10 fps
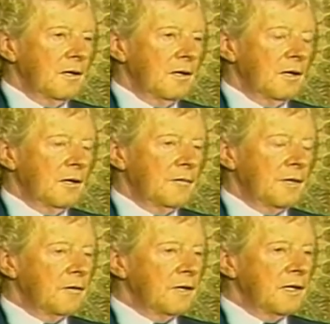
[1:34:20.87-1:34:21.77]

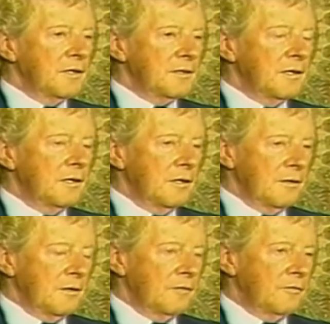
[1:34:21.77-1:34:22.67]
There is
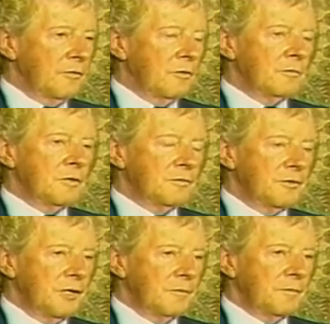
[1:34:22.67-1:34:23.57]
another form of
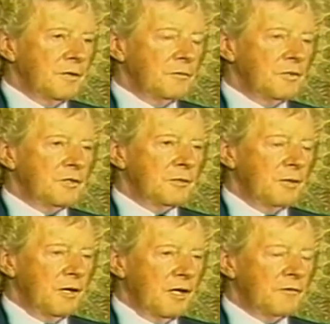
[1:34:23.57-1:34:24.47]
treatment which is
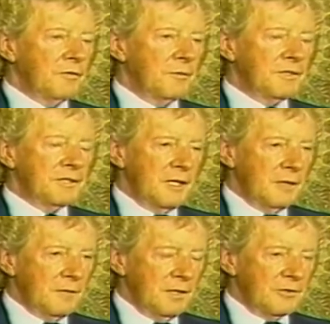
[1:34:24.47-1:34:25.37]
applied from the
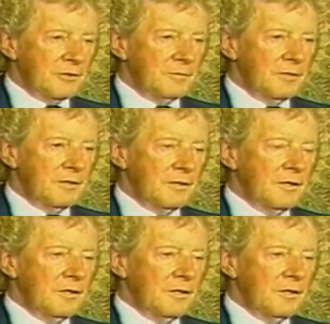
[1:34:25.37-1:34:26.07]
same instrument,